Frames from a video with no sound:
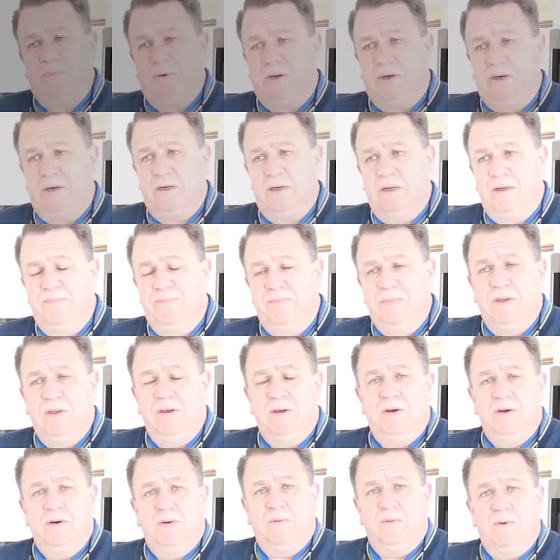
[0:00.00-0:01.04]
Park.
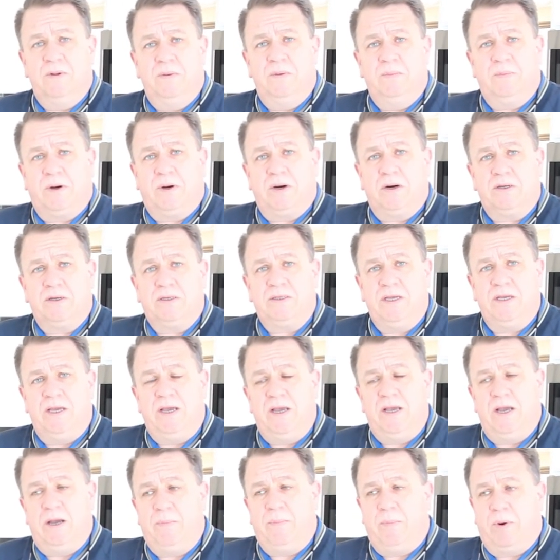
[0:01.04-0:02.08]
Woodland Park's
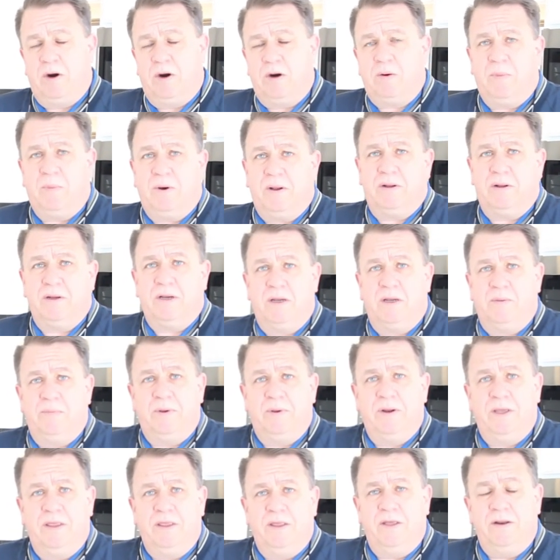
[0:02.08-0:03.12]
a park model
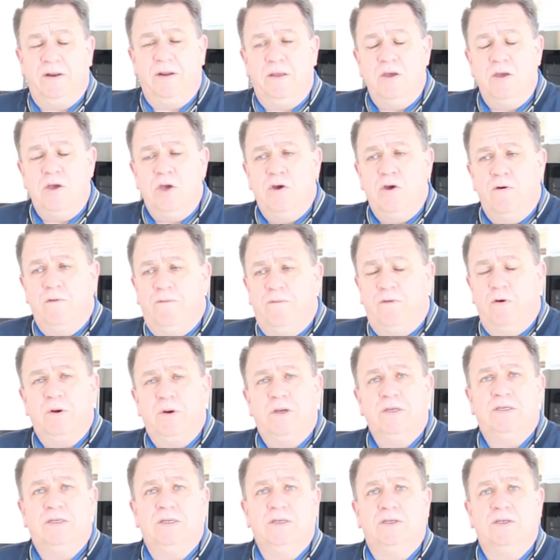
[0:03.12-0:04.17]
company that
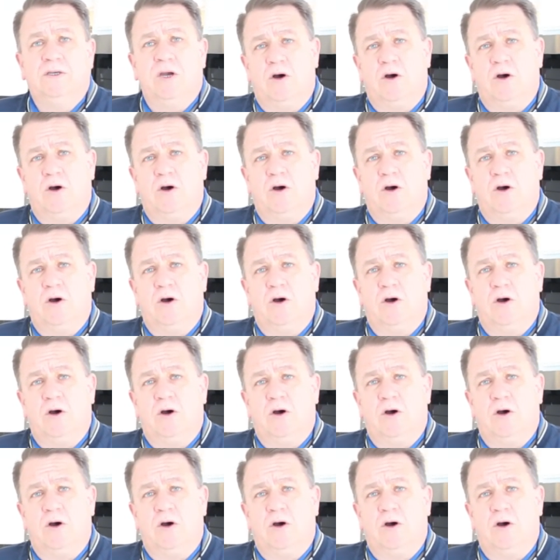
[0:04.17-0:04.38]
focuses